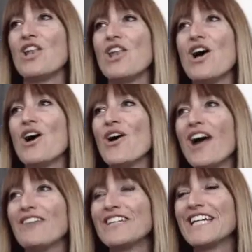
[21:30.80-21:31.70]
And now
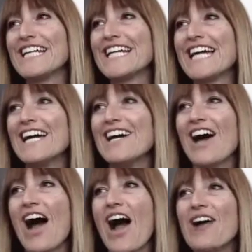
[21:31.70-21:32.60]
I'm getting,
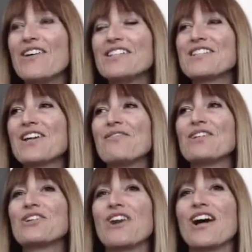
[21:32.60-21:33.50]
it's
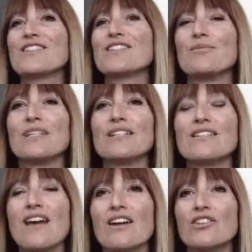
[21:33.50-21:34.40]
coming across to me
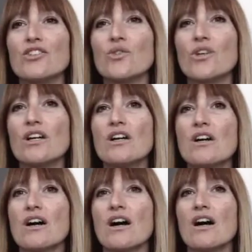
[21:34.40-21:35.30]
as Eleanor.
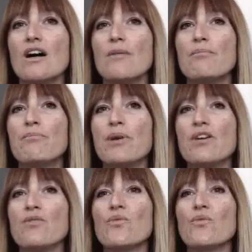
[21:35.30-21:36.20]
But
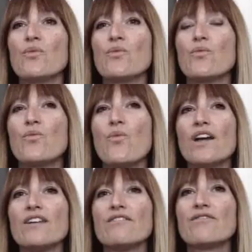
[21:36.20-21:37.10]
yeah.
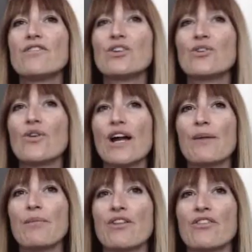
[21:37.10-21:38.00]
One of the
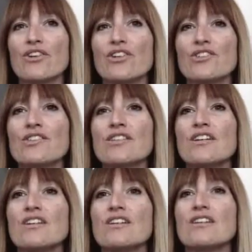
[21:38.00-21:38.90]
grandmothers,
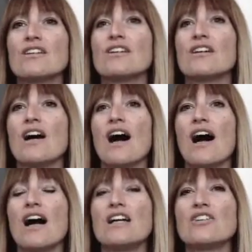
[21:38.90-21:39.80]

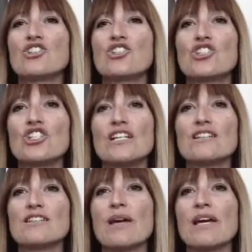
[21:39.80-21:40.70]

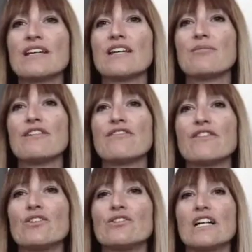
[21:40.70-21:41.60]
she's making me
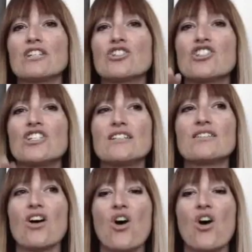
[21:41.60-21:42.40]
feel like she's